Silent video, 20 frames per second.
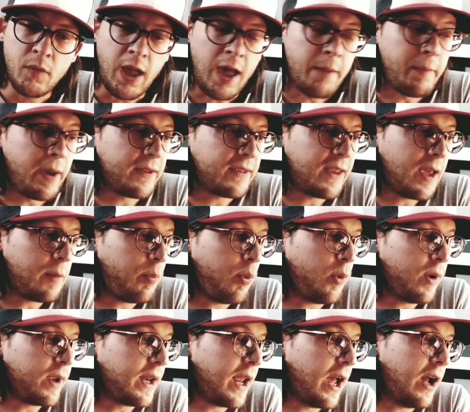I'm at that
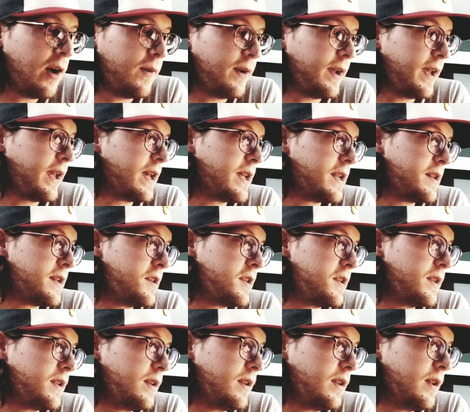point now, and
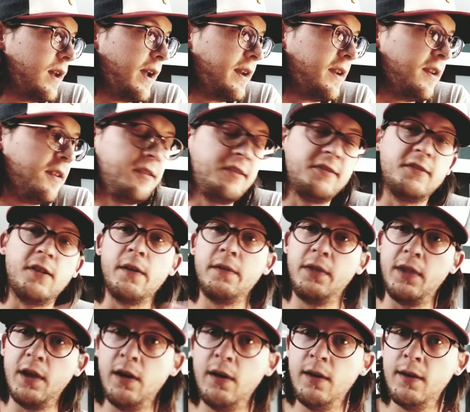I didn't start
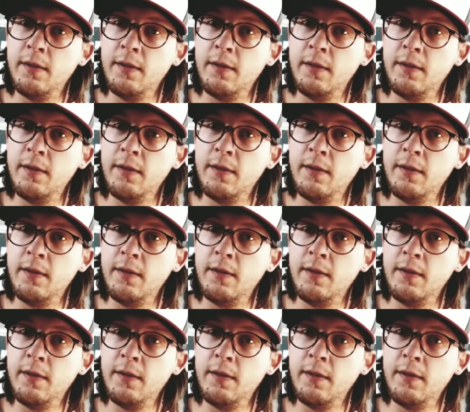there.